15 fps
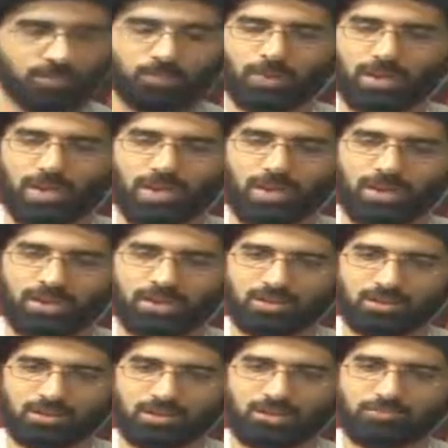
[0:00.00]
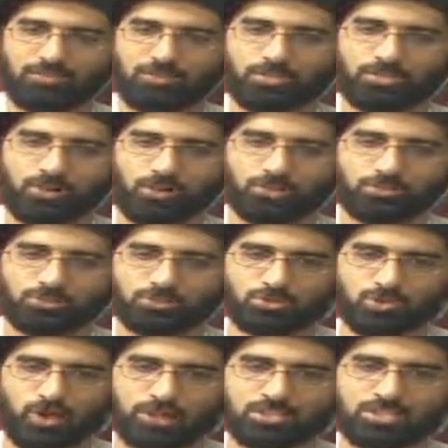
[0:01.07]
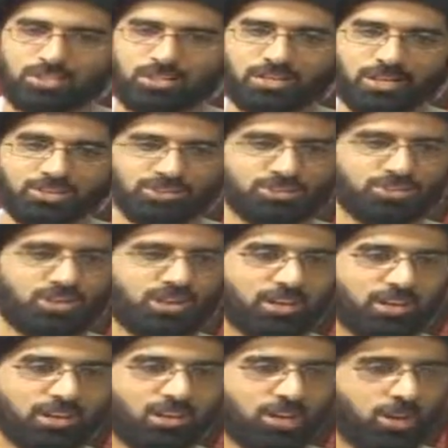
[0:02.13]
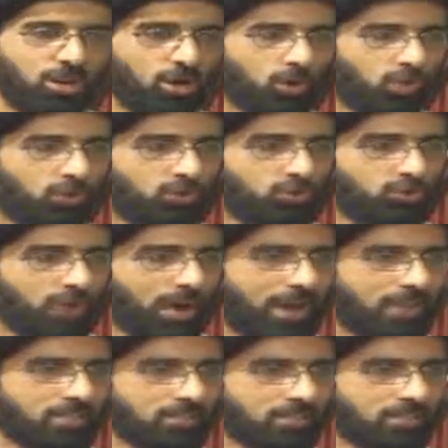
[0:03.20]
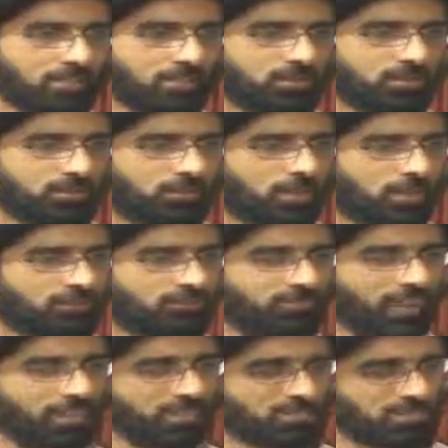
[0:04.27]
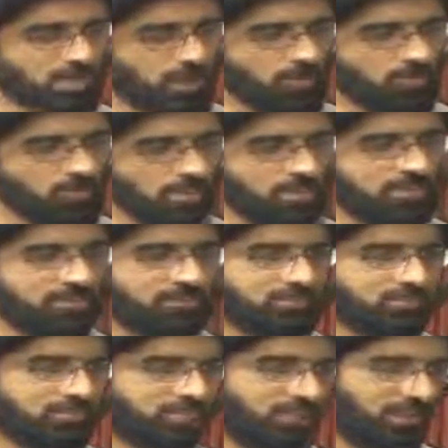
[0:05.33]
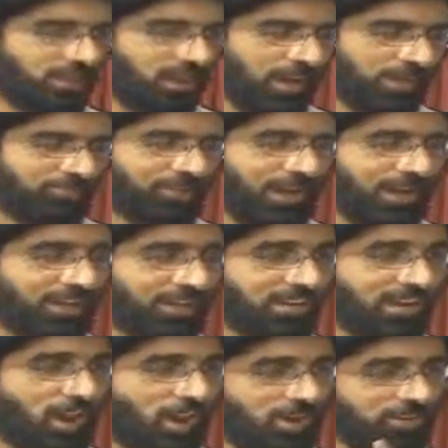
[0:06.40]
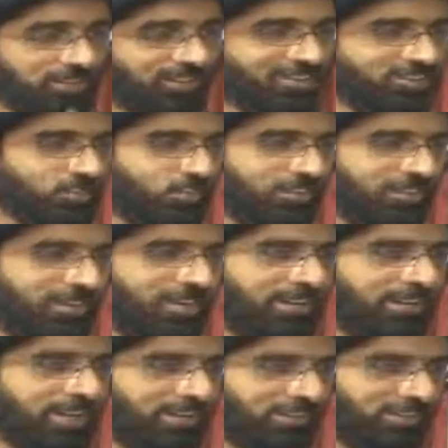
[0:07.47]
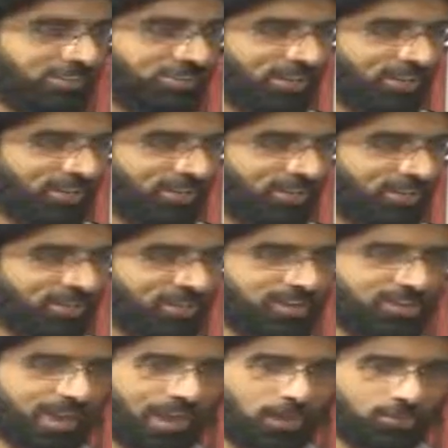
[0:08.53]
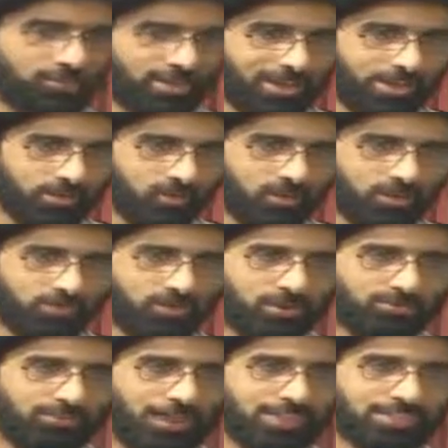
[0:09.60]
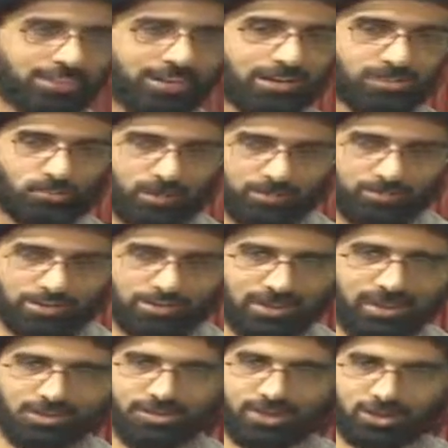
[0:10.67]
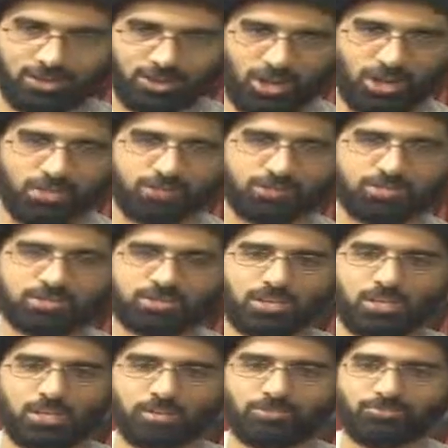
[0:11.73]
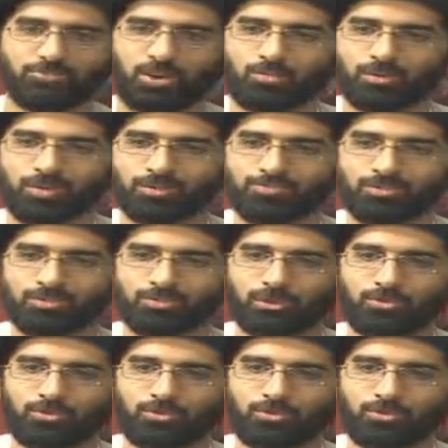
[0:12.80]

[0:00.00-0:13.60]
by even those who until yesterday would try to find some means of getting an audience with Lady Khadijah. Now they would prevent their women and their daughters from even